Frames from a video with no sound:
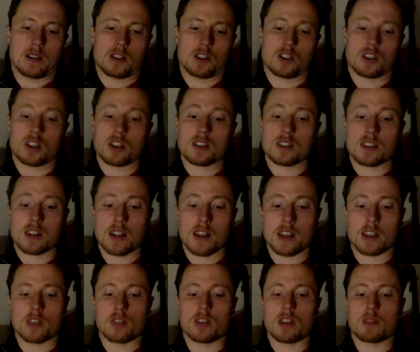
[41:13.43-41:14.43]
Just
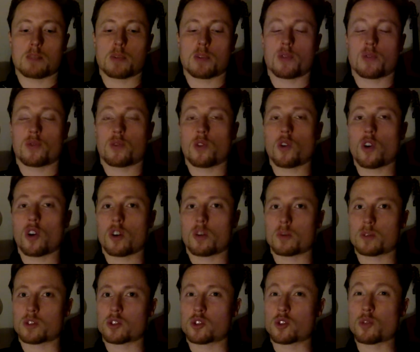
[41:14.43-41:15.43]
like you can perform
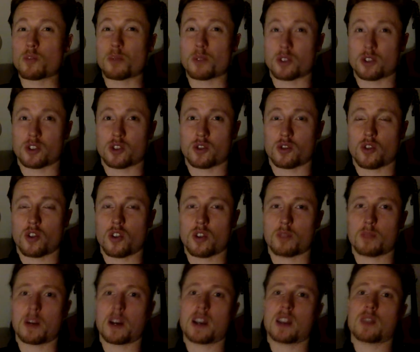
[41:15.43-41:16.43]
super strong,
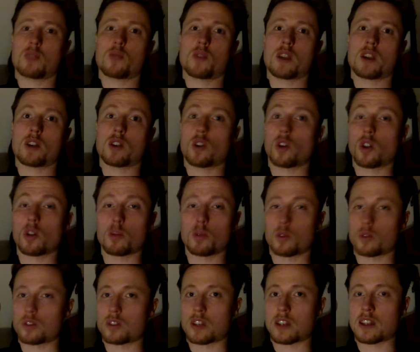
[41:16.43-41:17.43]
by the way, on
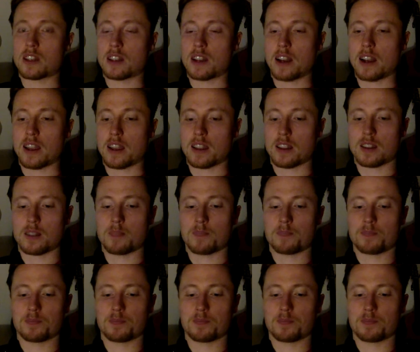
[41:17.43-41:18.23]
almost any diet.